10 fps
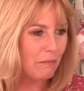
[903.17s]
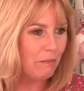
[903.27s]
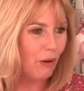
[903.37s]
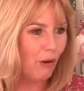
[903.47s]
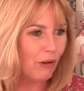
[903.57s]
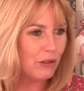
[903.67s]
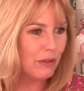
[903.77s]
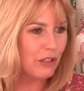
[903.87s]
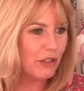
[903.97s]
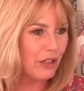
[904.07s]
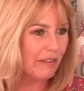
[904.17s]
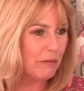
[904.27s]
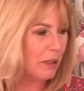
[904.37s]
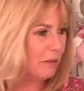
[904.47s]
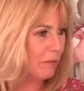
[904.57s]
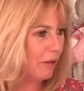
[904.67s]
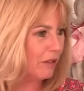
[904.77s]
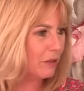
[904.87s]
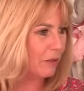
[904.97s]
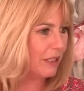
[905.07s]
Blodwin, you should have a purple
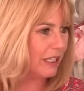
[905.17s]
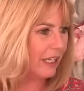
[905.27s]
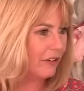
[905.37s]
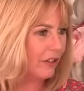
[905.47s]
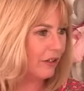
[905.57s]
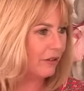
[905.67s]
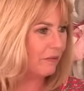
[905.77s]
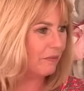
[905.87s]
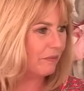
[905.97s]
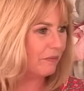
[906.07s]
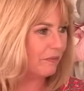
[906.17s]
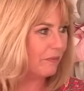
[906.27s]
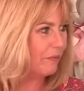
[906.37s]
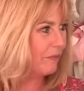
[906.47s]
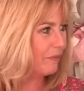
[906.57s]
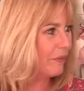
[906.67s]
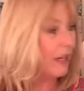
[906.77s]
parcel when you get home. Mm.